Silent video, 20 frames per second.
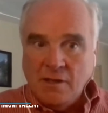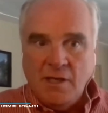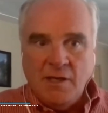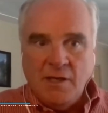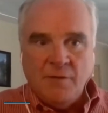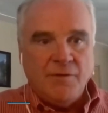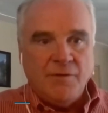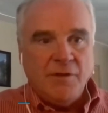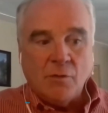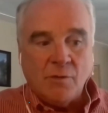
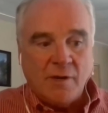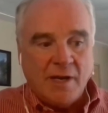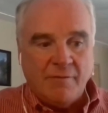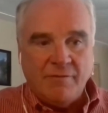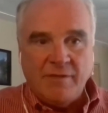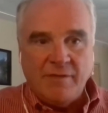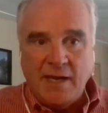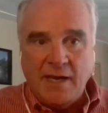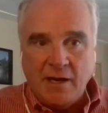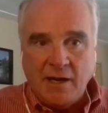if you don't
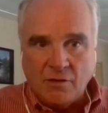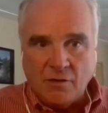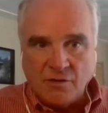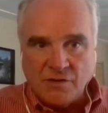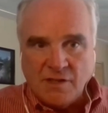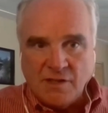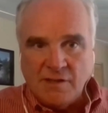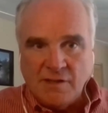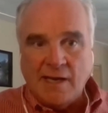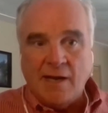have the
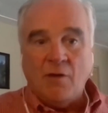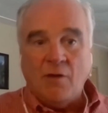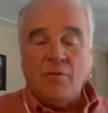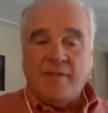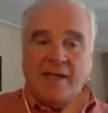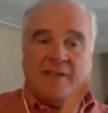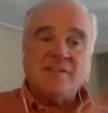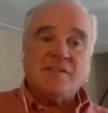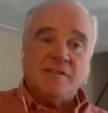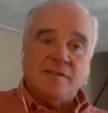airs. Now,
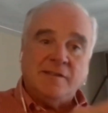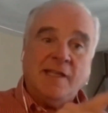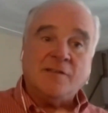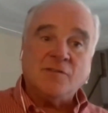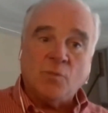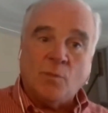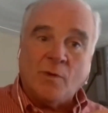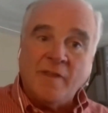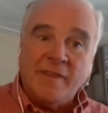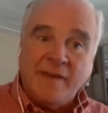
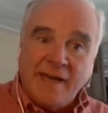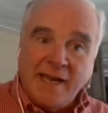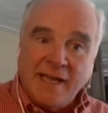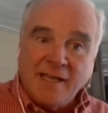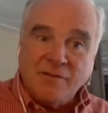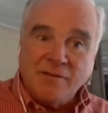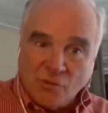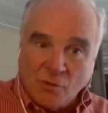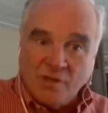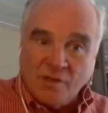that's one of the
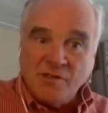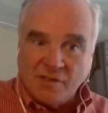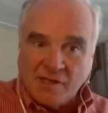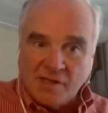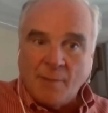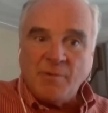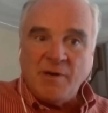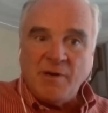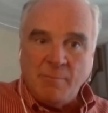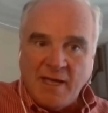negative stories.
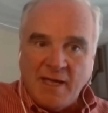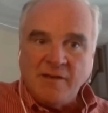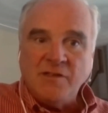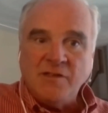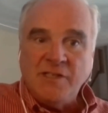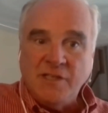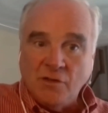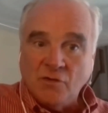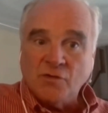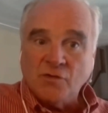Company
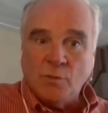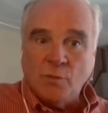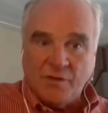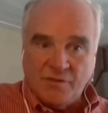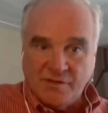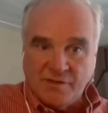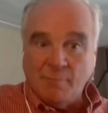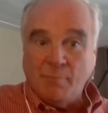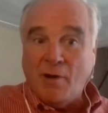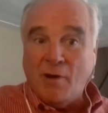Men deals
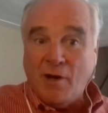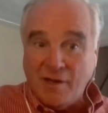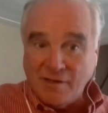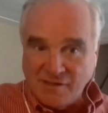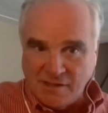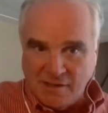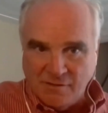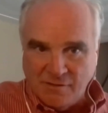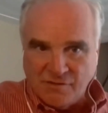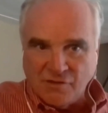with some
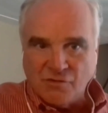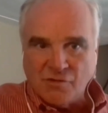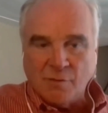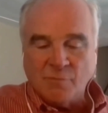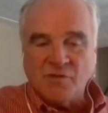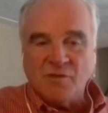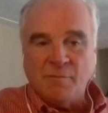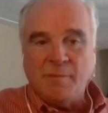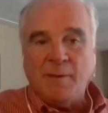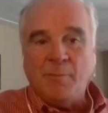positives in
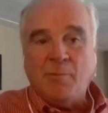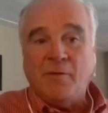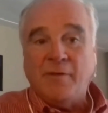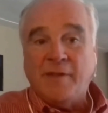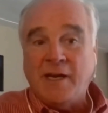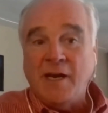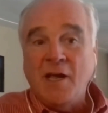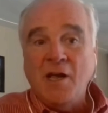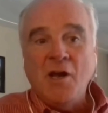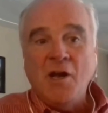terms of people
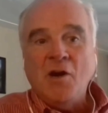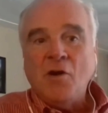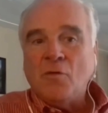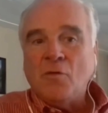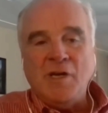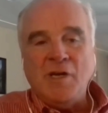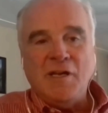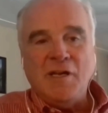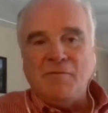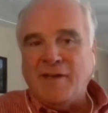that
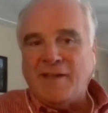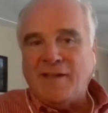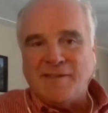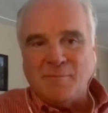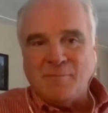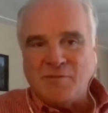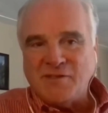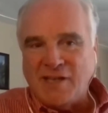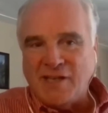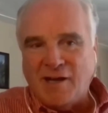reinvent
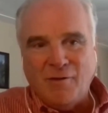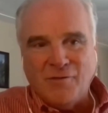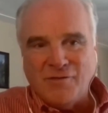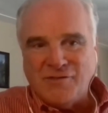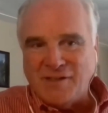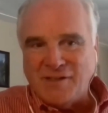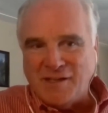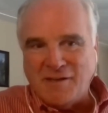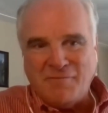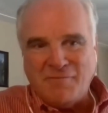
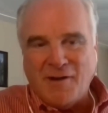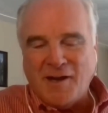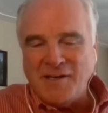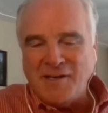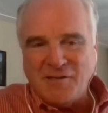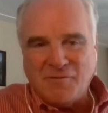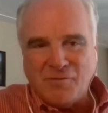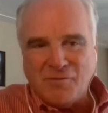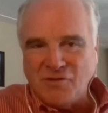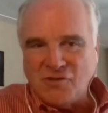themselves and they
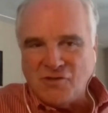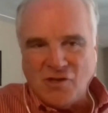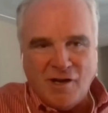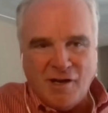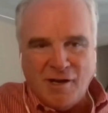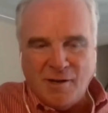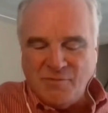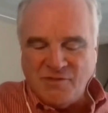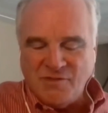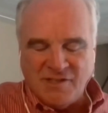find different
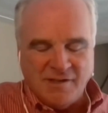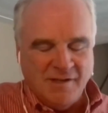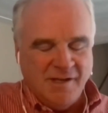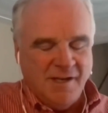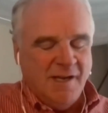jobs.